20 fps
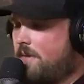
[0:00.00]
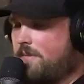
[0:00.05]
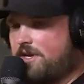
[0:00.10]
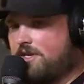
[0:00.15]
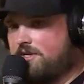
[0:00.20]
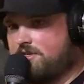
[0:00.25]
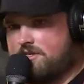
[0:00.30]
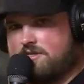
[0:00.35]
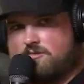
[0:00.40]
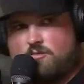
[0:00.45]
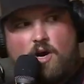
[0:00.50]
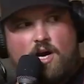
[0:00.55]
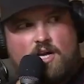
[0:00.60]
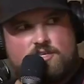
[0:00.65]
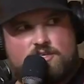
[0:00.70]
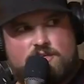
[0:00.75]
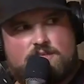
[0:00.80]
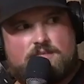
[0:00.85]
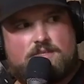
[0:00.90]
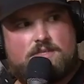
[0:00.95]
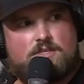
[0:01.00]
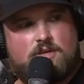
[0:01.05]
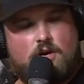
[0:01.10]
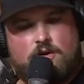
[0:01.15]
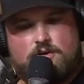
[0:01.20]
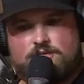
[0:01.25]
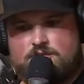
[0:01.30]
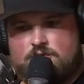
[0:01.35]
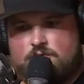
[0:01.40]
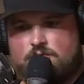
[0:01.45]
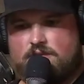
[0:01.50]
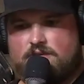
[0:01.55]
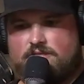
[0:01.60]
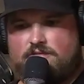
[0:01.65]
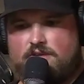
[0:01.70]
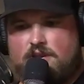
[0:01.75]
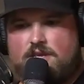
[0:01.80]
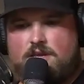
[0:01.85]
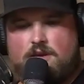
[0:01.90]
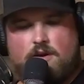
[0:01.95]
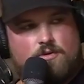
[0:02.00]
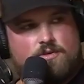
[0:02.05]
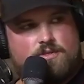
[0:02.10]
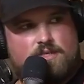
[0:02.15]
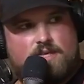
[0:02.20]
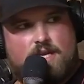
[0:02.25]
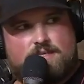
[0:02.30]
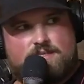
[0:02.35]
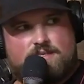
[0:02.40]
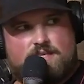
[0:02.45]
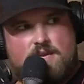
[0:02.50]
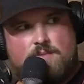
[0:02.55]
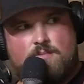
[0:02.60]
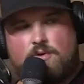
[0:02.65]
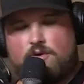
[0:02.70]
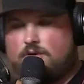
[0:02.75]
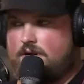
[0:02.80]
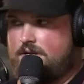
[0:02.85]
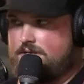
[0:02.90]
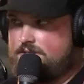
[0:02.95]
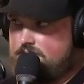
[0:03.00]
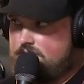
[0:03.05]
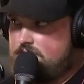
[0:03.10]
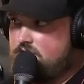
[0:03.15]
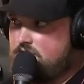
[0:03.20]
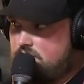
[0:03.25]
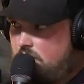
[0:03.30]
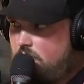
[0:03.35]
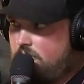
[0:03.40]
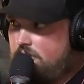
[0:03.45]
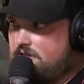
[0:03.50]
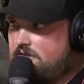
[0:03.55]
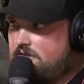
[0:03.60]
I mean, just watching us start doing the videos, and as he progressed, showing